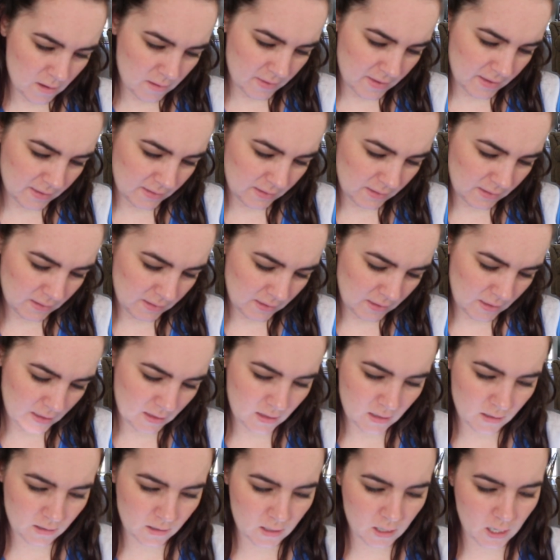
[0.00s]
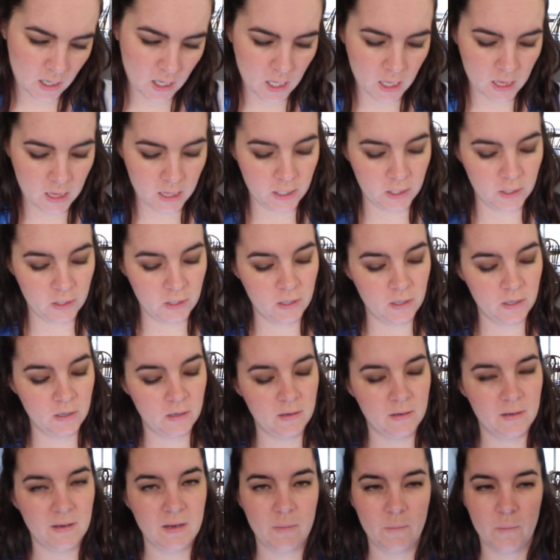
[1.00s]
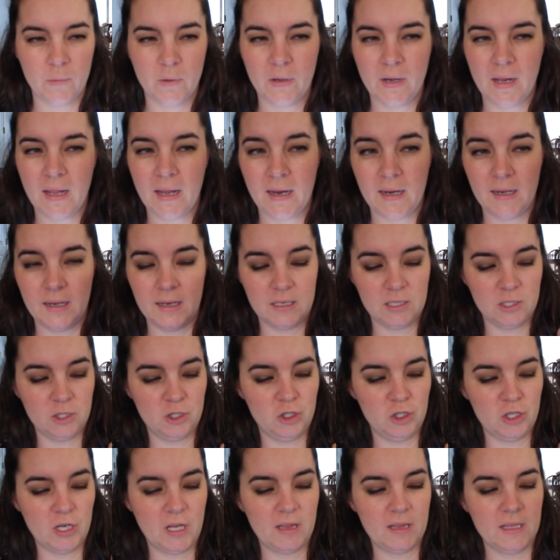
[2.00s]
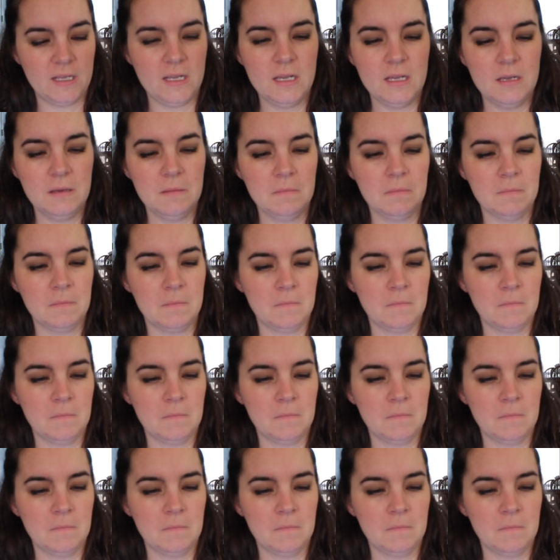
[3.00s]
This is in the color number 9 Jelly.